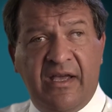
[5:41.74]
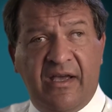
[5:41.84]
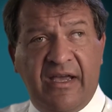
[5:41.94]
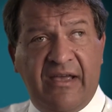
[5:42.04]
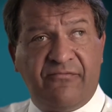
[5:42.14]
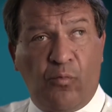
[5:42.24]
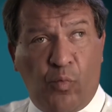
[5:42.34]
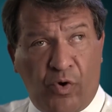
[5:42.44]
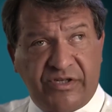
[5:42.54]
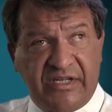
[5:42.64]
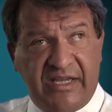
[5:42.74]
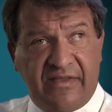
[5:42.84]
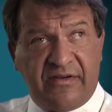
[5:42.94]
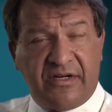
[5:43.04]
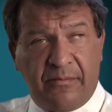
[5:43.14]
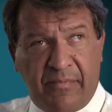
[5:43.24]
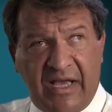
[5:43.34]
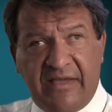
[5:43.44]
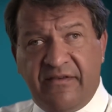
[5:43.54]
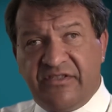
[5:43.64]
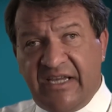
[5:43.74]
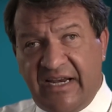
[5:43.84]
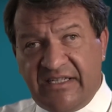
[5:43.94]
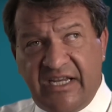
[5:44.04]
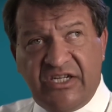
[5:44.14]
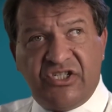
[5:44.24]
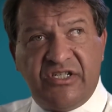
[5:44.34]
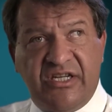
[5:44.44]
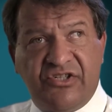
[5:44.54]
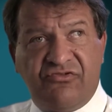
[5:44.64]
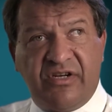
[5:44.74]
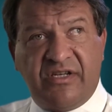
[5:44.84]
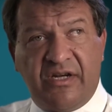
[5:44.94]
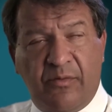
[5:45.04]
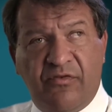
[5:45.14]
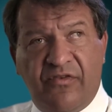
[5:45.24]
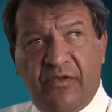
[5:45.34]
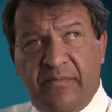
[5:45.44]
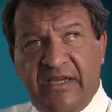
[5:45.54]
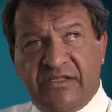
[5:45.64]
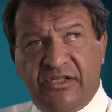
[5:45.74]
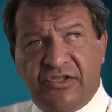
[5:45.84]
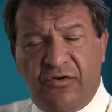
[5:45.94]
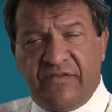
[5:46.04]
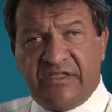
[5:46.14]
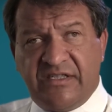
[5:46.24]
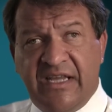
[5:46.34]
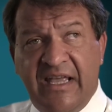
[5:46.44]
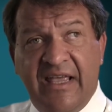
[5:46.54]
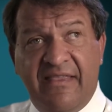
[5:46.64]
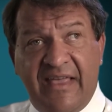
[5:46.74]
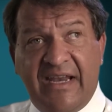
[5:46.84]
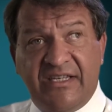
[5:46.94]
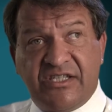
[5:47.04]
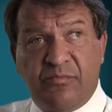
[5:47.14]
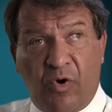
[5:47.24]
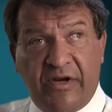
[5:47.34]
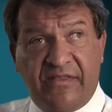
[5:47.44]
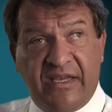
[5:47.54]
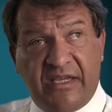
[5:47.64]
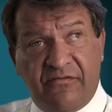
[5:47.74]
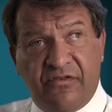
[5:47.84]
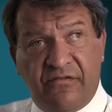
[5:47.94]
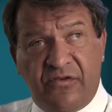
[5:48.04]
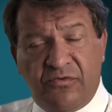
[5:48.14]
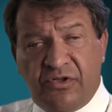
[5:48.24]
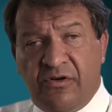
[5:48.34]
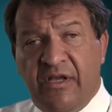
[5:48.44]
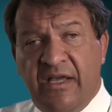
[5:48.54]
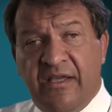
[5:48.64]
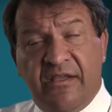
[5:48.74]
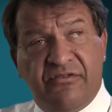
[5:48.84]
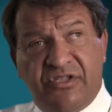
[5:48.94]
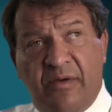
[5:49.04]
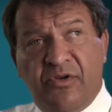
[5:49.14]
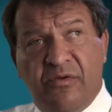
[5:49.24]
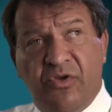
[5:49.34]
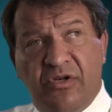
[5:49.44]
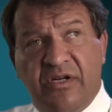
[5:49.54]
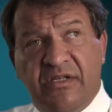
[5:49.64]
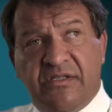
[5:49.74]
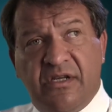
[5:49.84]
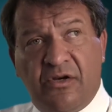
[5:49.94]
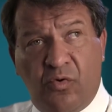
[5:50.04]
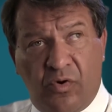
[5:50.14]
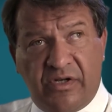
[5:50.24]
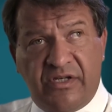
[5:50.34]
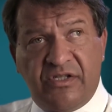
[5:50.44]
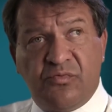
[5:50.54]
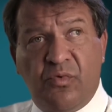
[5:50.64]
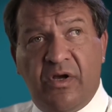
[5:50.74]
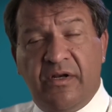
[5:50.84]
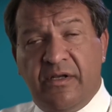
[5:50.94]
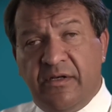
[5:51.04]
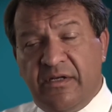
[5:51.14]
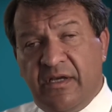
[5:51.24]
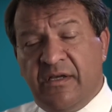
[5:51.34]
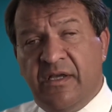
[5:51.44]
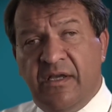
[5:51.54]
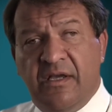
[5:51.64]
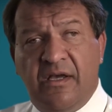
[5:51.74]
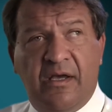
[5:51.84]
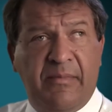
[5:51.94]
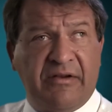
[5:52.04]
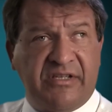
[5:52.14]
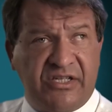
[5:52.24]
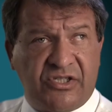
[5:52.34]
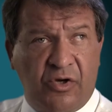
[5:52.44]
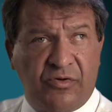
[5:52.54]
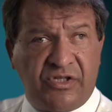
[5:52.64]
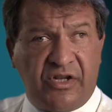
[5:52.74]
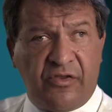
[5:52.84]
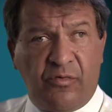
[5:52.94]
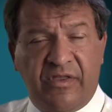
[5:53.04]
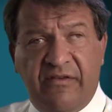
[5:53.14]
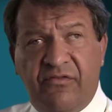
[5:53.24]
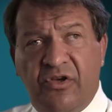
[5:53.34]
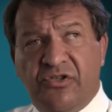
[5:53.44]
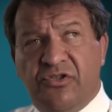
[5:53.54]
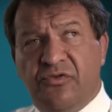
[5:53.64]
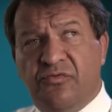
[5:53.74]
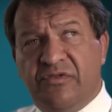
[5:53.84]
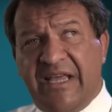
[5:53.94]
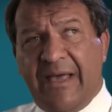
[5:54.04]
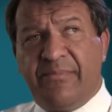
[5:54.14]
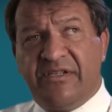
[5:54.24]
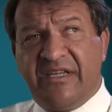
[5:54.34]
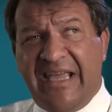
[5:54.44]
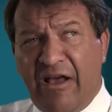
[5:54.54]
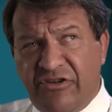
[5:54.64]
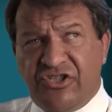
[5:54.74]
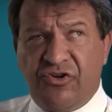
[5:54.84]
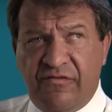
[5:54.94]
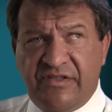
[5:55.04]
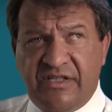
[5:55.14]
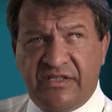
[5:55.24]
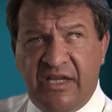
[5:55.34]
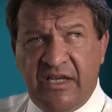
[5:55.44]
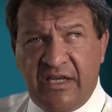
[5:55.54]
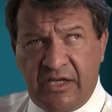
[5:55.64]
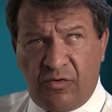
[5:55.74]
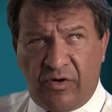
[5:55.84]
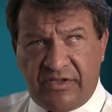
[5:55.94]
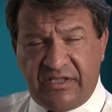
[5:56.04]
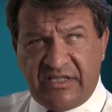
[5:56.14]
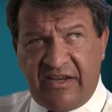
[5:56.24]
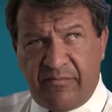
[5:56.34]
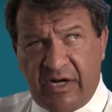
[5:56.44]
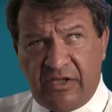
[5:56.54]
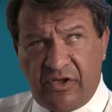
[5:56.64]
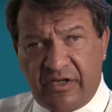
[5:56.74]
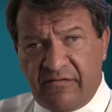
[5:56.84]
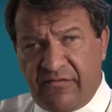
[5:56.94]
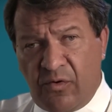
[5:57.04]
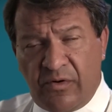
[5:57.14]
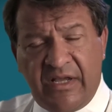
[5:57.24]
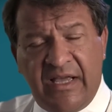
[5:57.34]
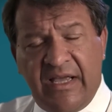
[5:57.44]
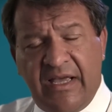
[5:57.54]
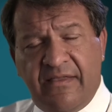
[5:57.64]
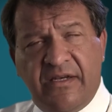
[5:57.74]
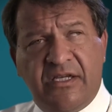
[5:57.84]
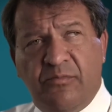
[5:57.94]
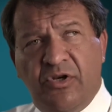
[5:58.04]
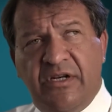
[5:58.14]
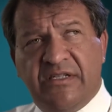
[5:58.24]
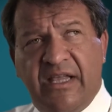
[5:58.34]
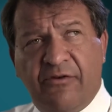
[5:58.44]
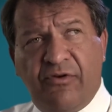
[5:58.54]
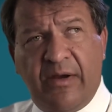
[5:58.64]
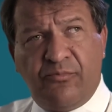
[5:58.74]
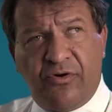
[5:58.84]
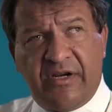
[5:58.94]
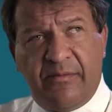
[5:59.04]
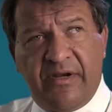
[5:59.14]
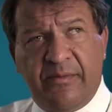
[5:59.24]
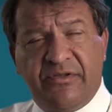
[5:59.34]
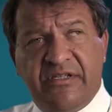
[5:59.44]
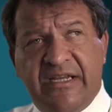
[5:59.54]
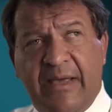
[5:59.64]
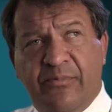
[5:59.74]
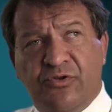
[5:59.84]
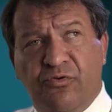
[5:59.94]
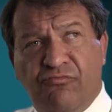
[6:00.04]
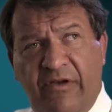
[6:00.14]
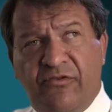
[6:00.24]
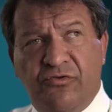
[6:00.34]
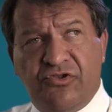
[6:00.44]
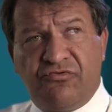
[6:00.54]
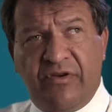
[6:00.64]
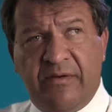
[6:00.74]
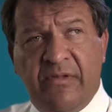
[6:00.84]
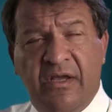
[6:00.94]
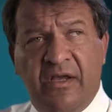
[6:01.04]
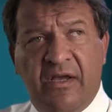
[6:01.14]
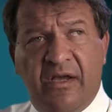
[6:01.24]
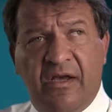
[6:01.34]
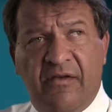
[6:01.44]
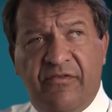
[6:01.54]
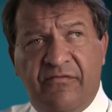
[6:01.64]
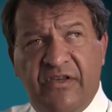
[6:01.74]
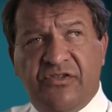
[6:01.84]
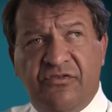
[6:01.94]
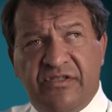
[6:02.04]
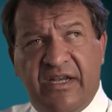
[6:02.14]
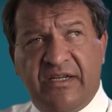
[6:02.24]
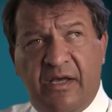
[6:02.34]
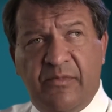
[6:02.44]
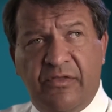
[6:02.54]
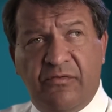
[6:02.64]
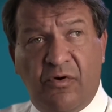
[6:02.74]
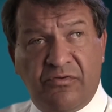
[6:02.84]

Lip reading: have worked together to combine their sanitation district and a number of other basic services. That is smart thinking for the future. There are some communities, Cortland is one and Mount Kisco is another, where they've looked to tap into county services in order to save money looking forward. And then communities like Rye Brook have been able to tap into a revenue stream of the visitors that come in through